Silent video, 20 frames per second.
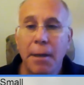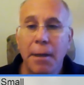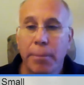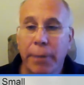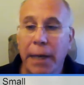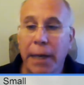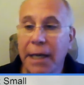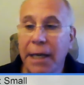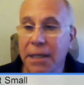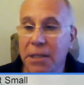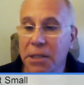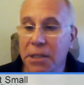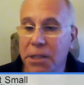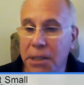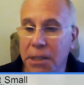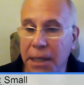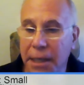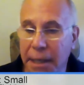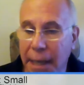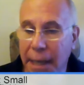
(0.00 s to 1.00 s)
But I can
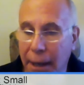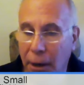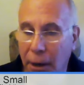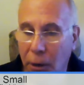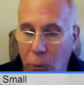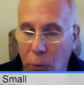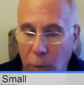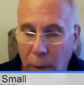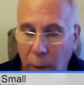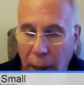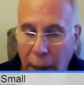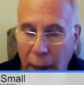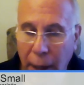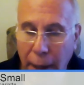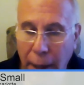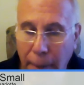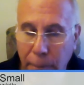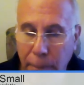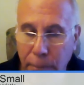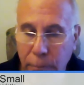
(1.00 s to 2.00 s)
see now
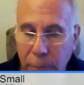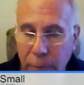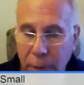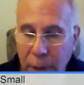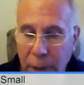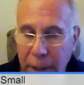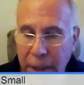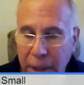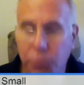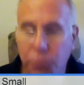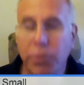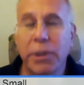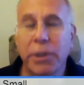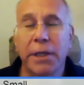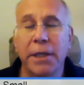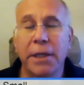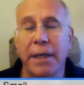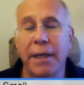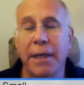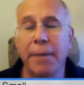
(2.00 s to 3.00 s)
it's really
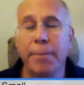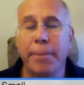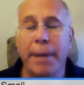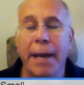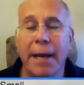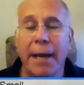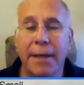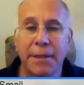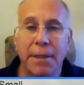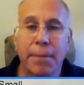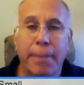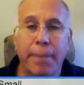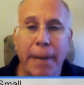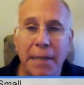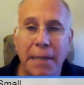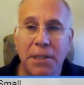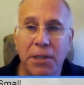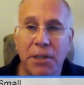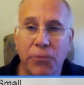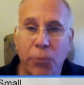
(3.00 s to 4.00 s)
going to impact in a
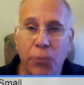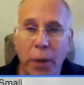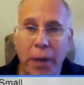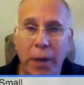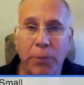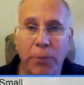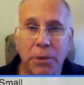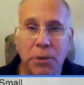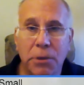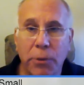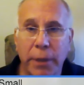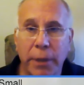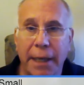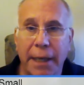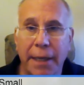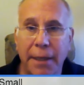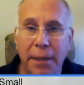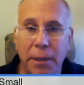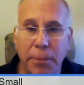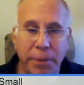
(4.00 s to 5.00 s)
positive way what's going
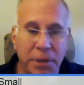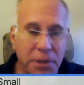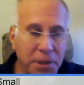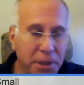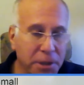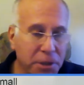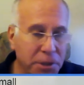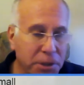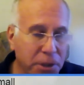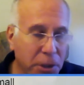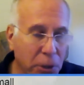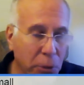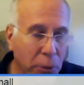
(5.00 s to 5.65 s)
on in the business.